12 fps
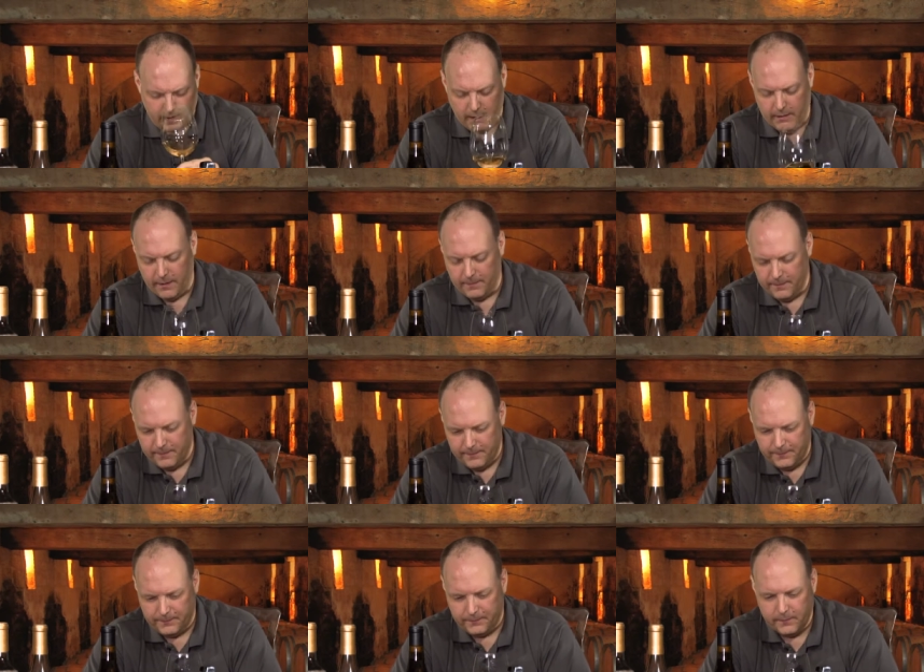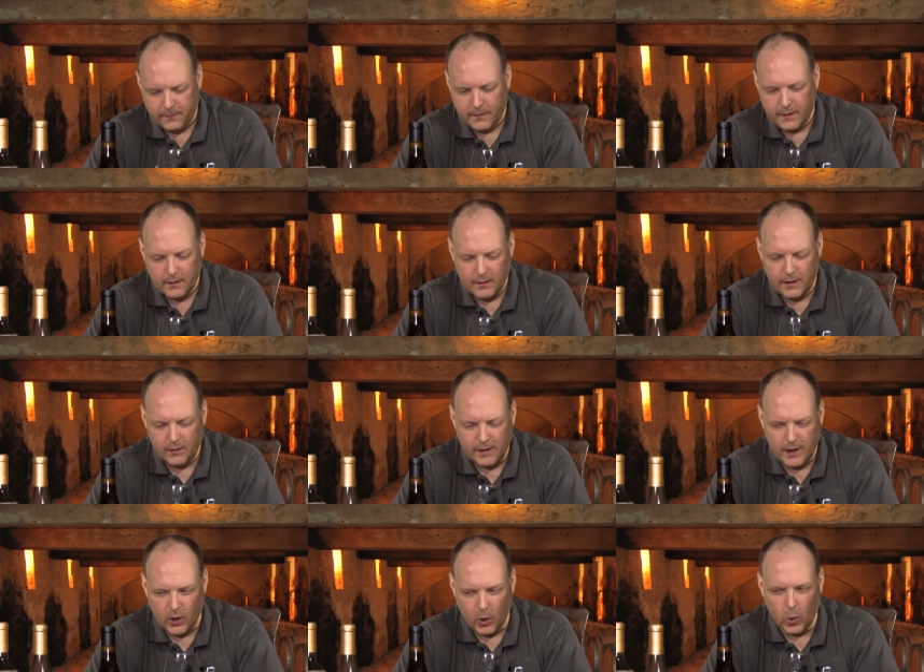I don't know. I don't
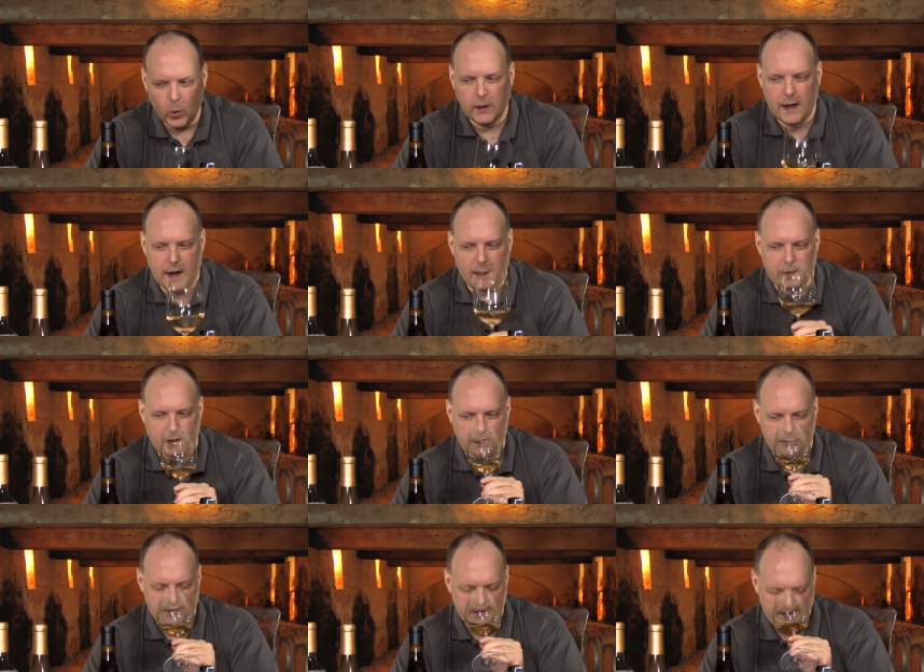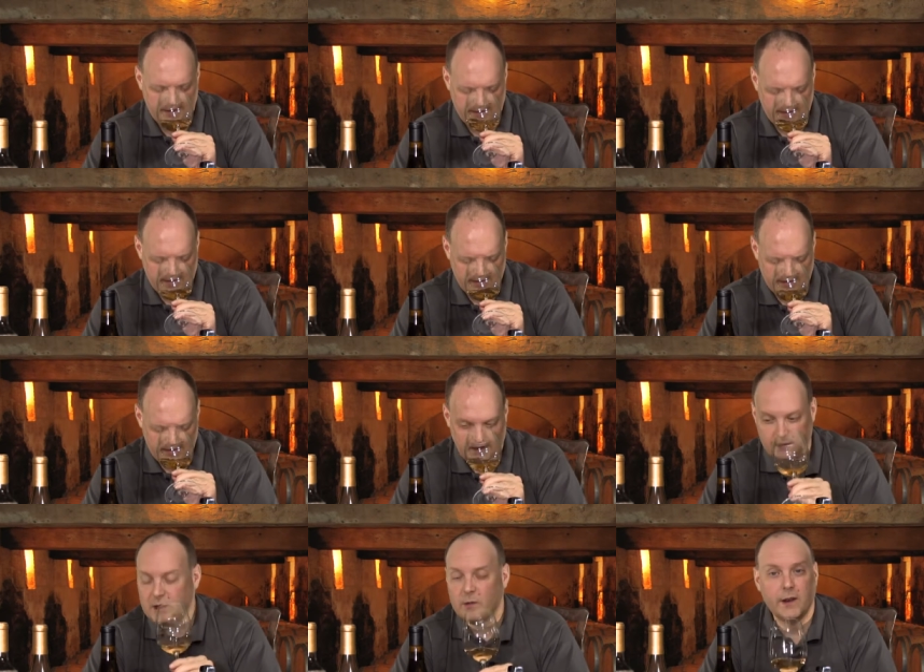get a whole lot on the nose.
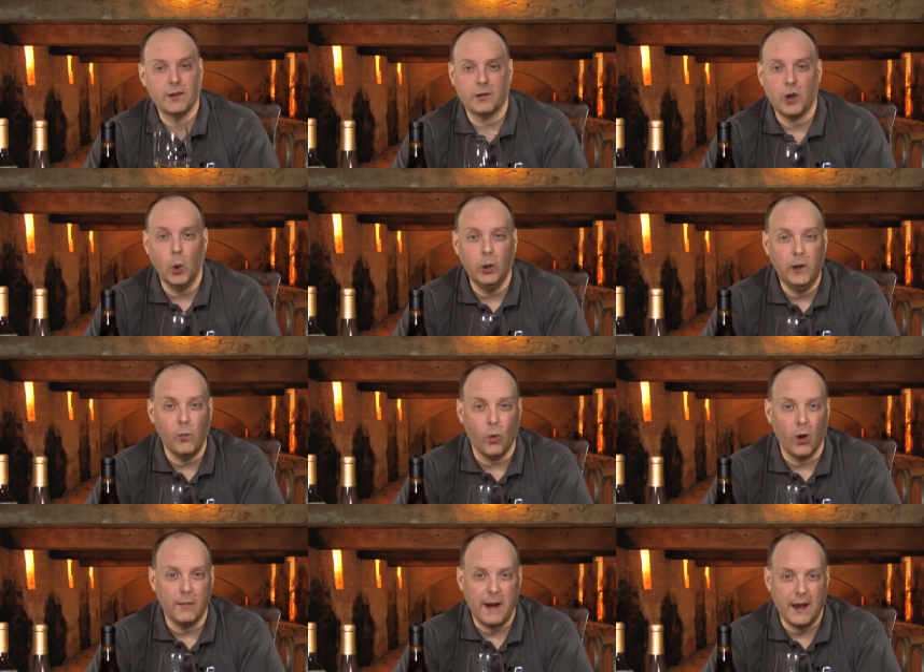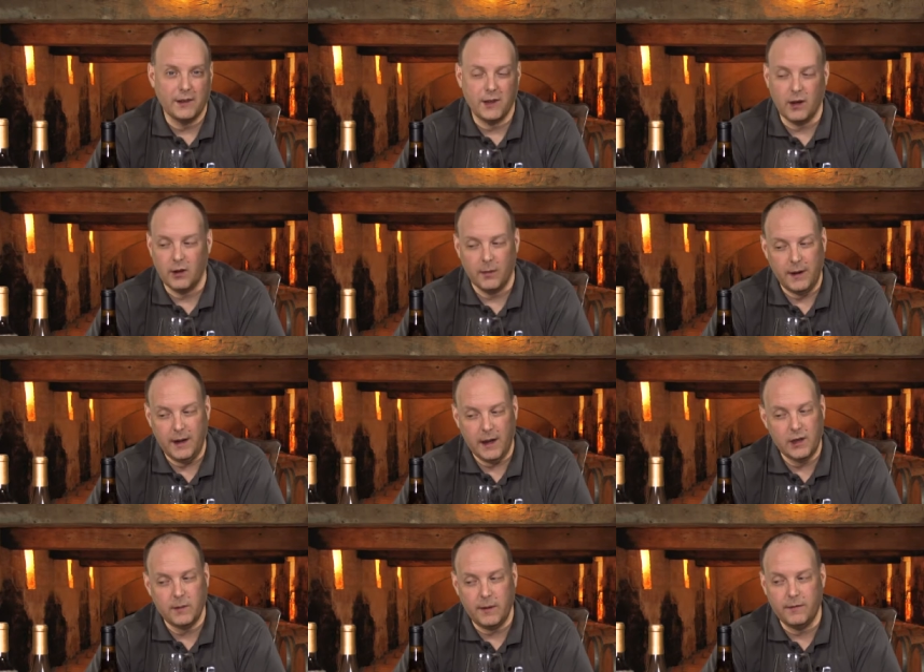And these wines are totally warm now, so I mean,
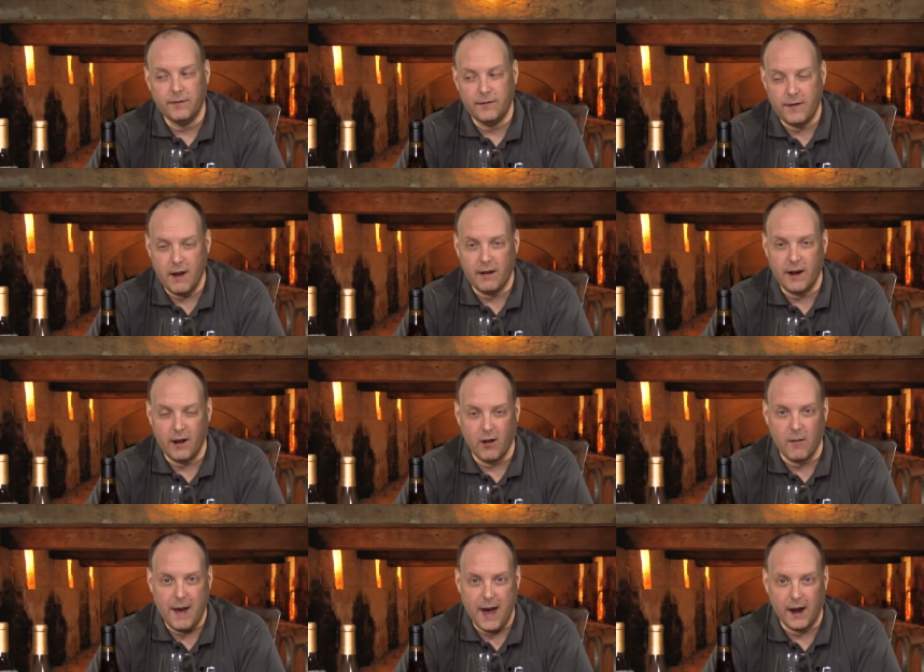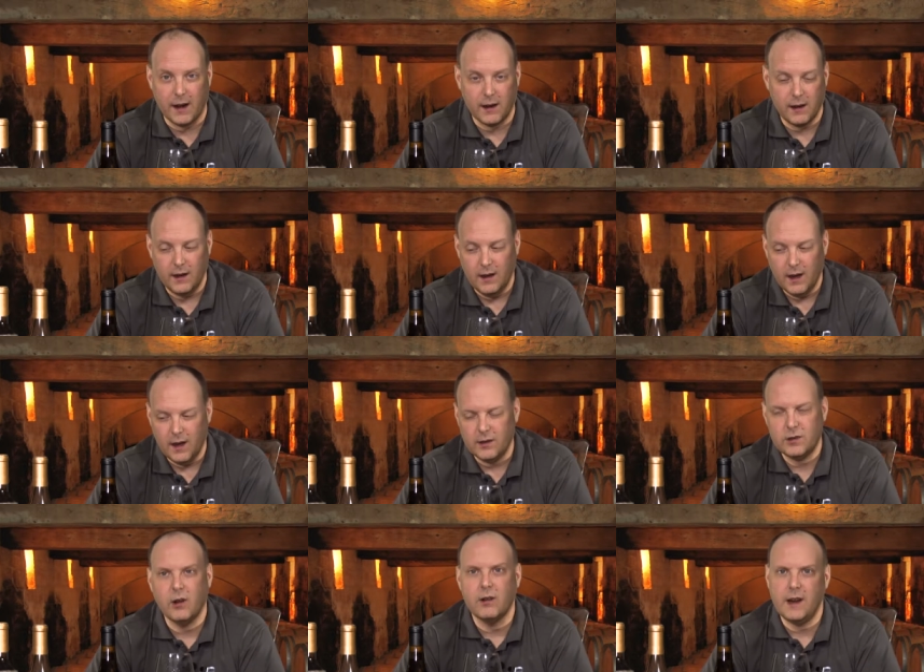they should be very aromatic.
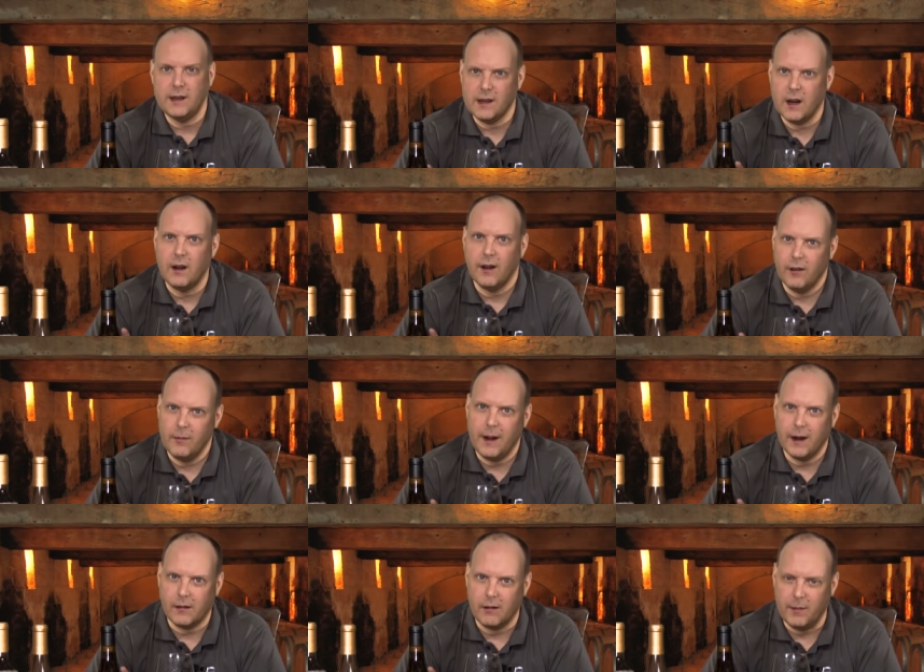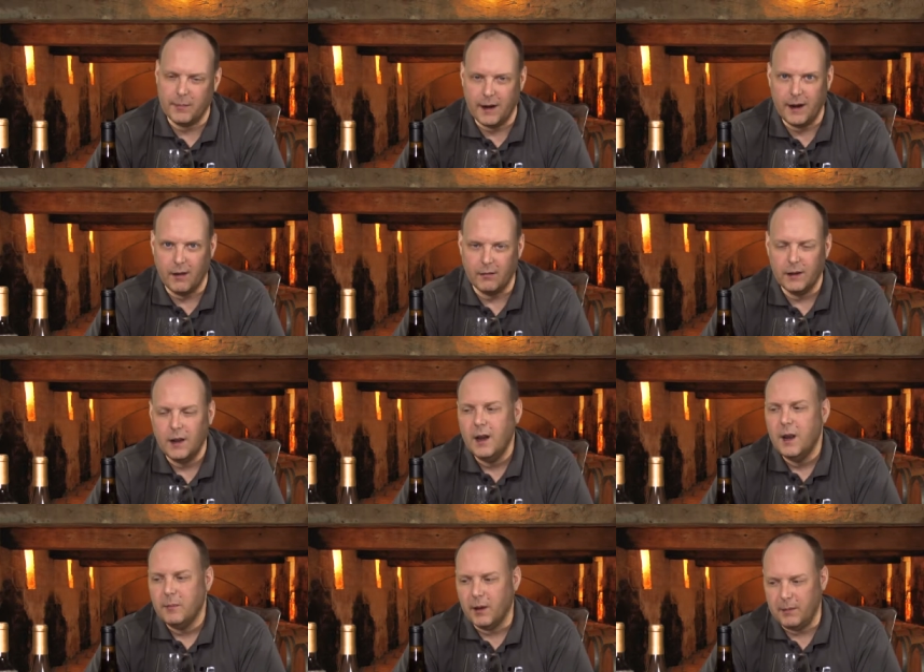Chardonnay is not an aromatic grape, I know.
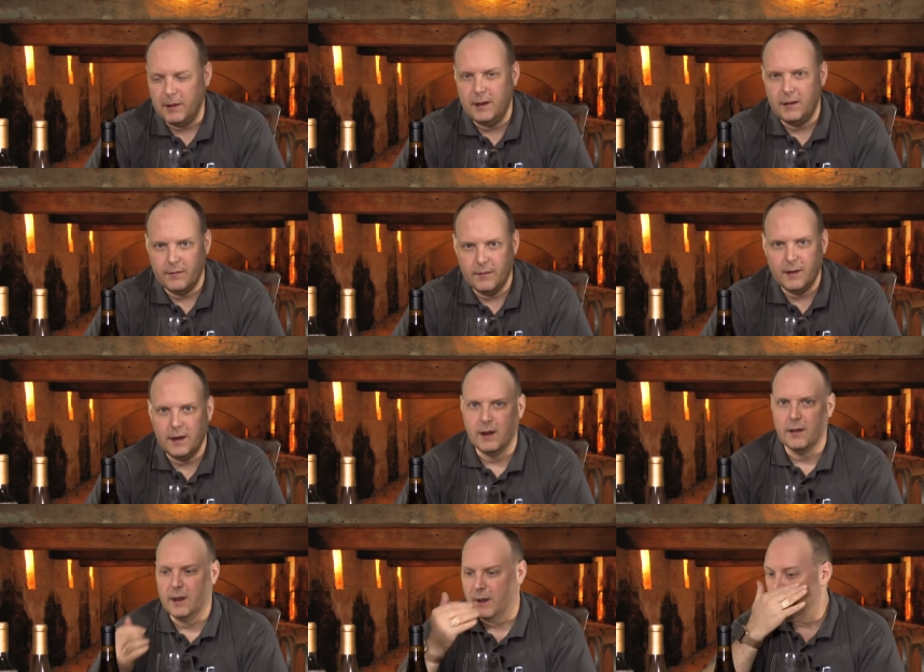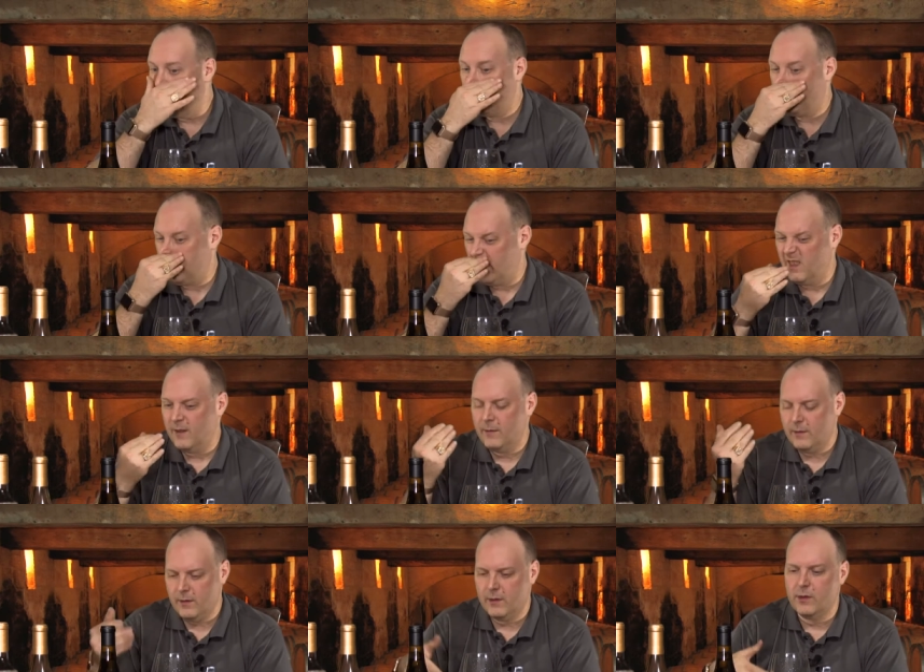But I mean, you know, the
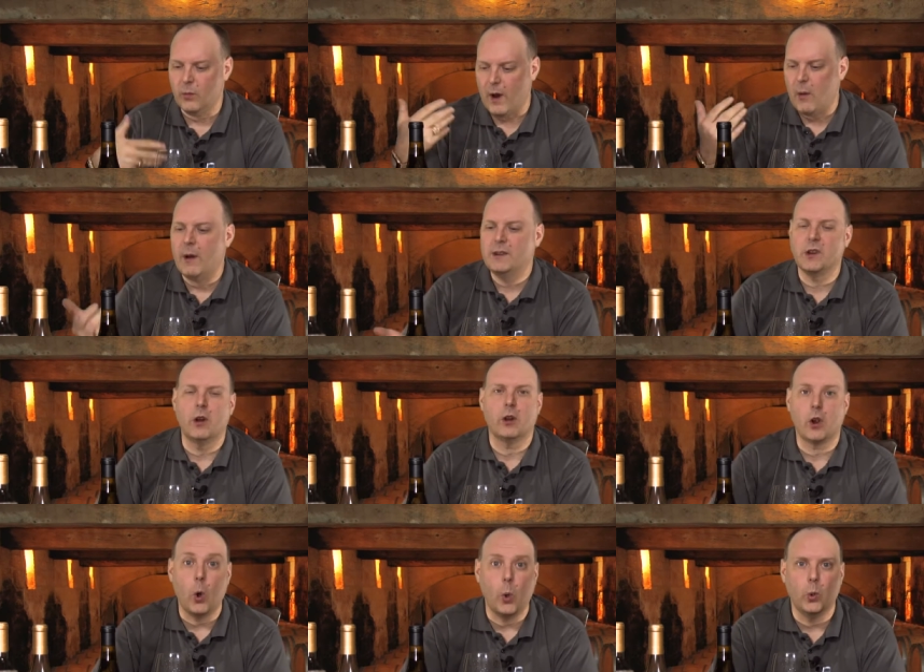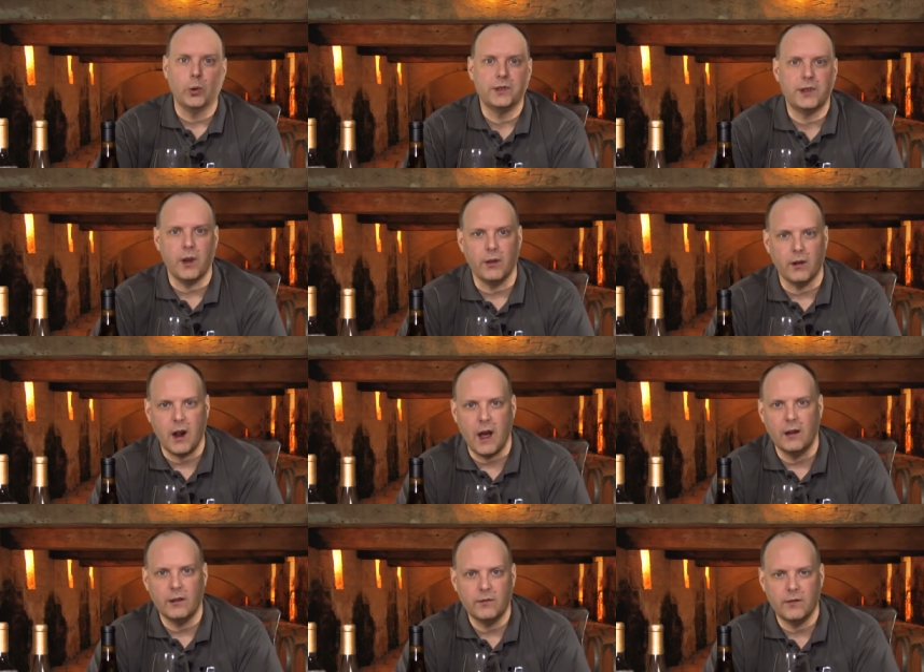the white wines aren't cold, so they're
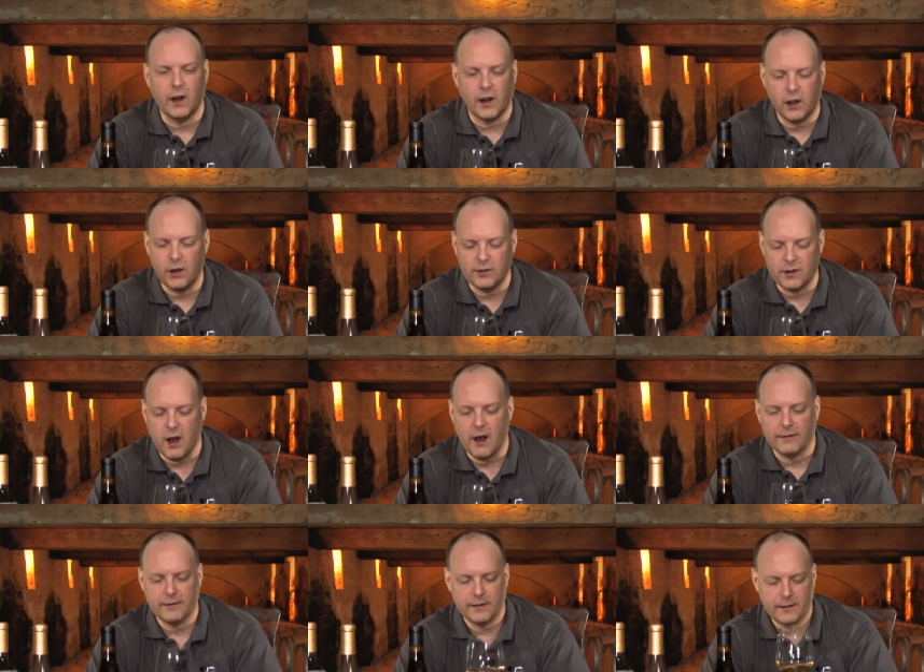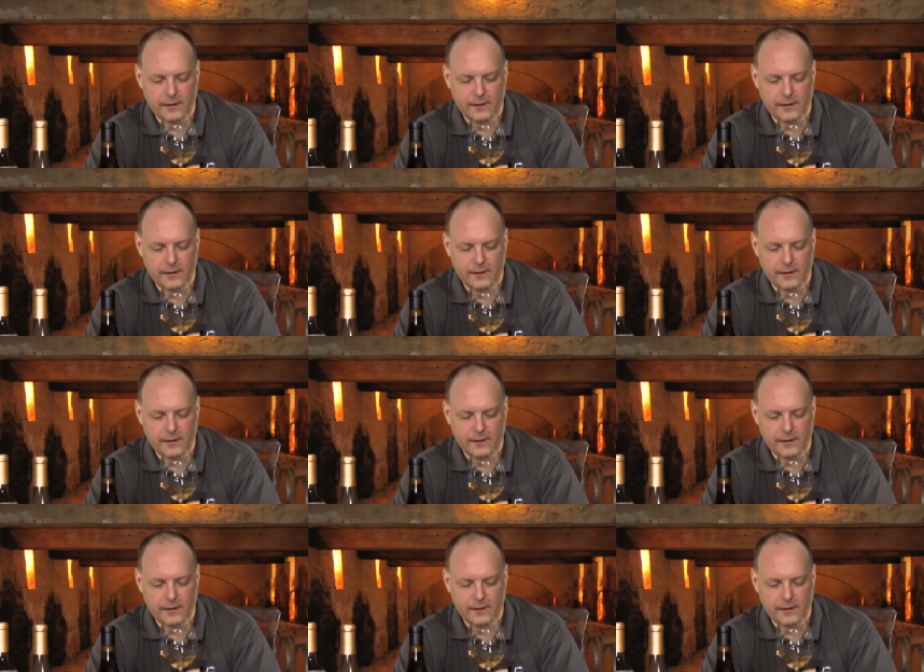not very closed off.